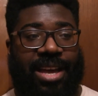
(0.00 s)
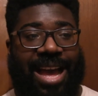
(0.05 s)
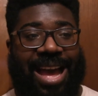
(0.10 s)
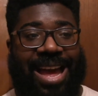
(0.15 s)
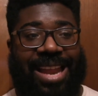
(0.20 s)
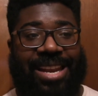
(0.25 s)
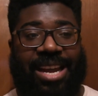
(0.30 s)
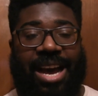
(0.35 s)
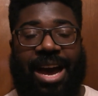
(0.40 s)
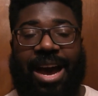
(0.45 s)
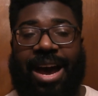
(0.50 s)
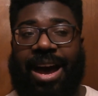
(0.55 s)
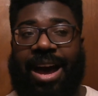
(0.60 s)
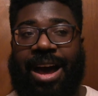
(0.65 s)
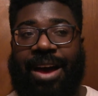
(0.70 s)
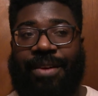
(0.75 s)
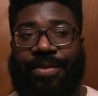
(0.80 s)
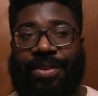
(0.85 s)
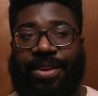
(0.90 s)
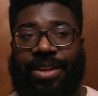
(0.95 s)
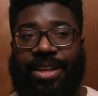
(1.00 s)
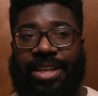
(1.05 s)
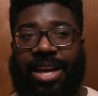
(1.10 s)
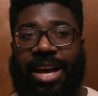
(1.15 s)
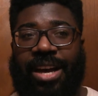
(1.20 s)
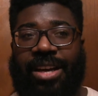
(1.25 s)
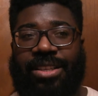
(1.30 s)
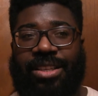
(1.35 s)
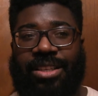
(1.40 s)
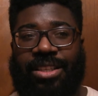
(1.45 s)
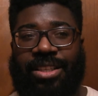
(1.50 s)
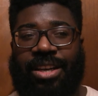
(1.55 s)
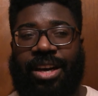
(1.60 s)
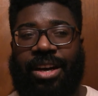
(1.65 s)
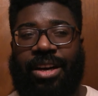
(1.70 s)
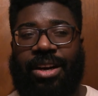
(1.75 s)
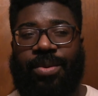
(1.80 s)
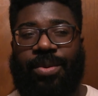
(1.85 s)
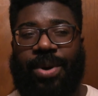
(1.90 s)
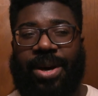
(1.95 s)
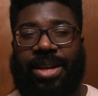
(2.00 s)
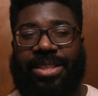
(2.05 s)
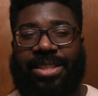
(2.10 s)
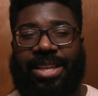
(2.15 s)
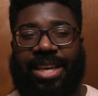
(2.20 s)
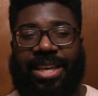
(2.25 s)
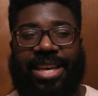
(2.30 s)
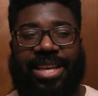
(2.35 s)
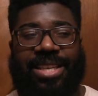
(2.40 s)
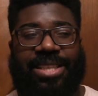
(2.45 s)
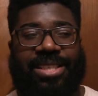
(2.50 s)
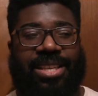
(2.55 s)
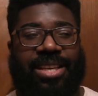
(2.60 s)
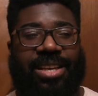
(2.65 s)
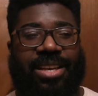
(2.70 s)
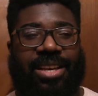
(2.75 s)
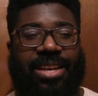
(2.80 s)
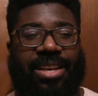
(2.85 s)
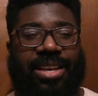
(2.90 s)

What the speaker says: and the younger ones, I guess